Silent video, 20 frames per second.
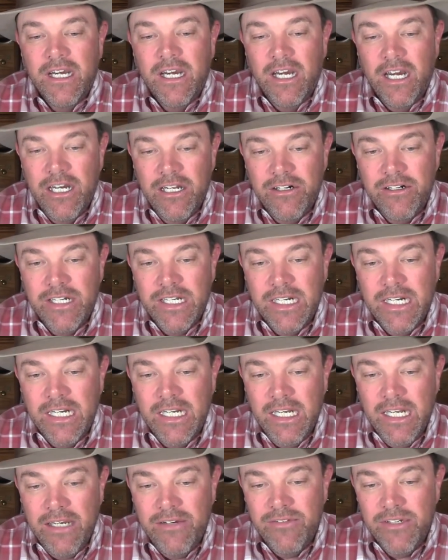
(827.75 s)

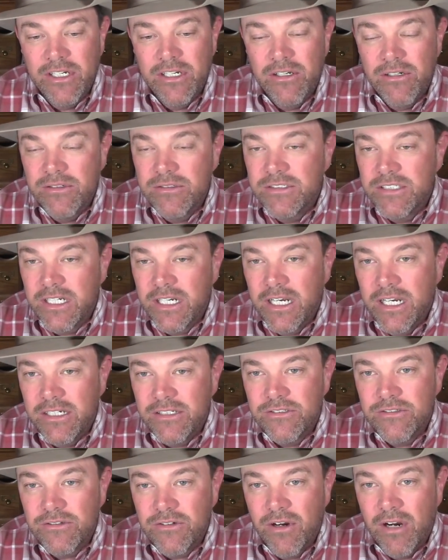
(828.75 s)
111 loads of
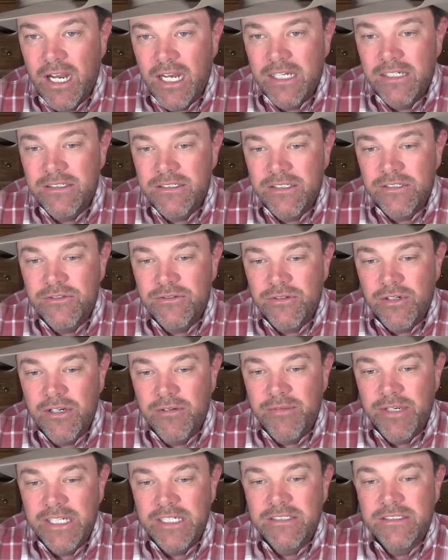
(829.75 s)
cuts, grinds, and
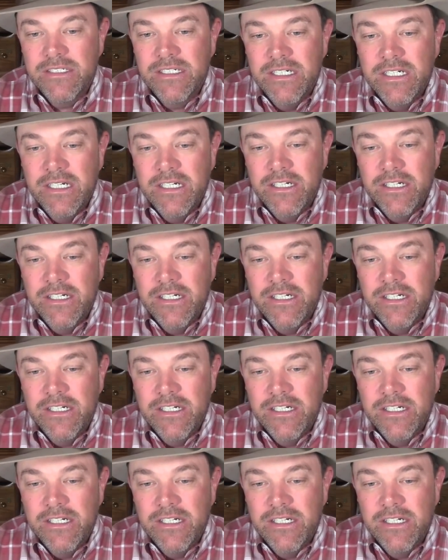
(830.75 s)
trimmings.